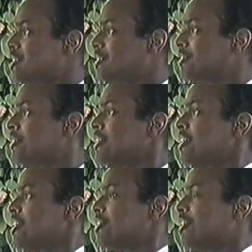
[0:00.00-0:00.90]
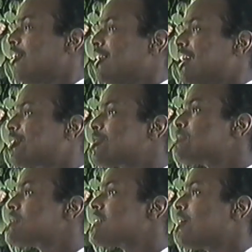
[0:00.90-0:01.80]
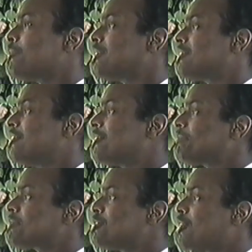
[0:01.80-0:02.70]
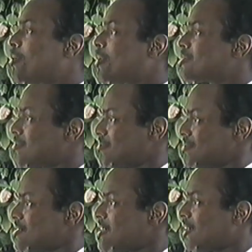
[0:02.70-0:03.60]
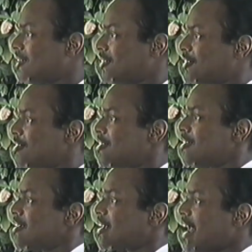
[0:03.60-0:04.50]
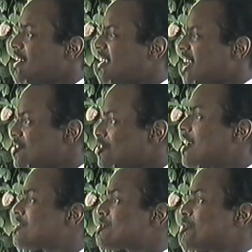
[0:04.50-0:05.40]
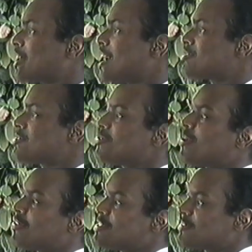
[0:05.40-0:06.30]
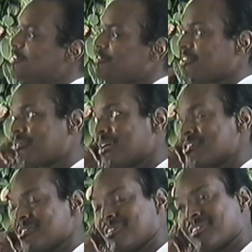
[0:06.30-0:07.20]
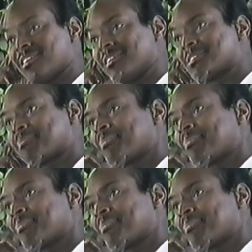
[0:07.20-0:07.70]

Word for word: didn't. You know, and at Christmas time one year, you know, I was selling candy canes. You know how right. Santa Claus do all these right. fundraising things.